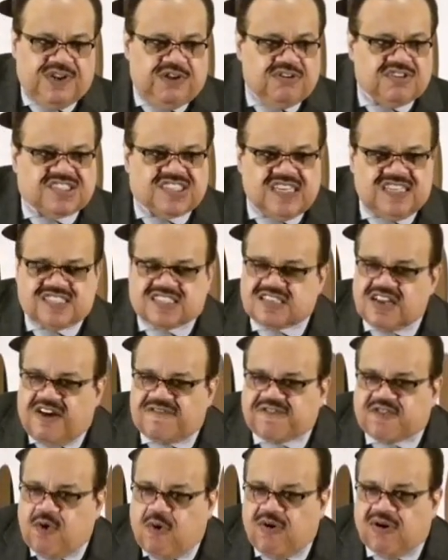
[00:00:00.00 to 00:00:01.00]
you see
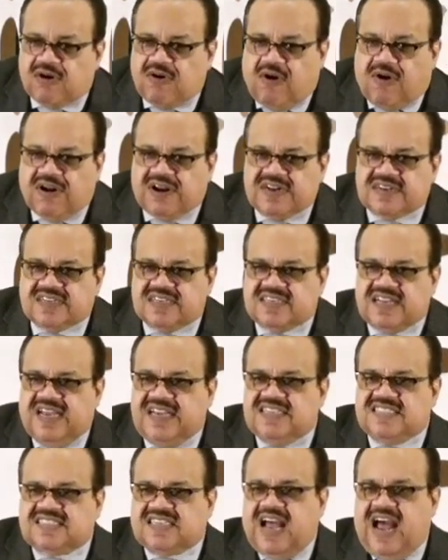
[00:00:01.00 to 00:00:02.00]
stuff going on in
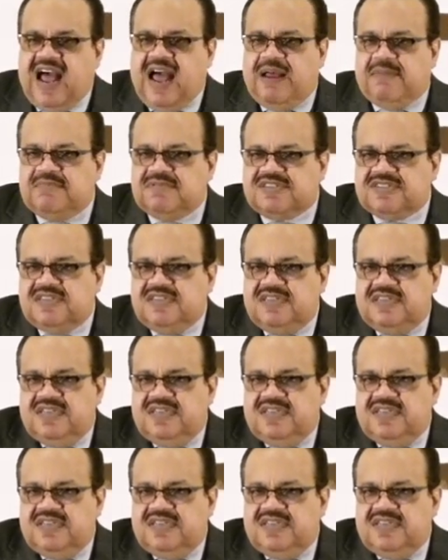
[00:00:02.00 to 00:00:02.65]
today's times,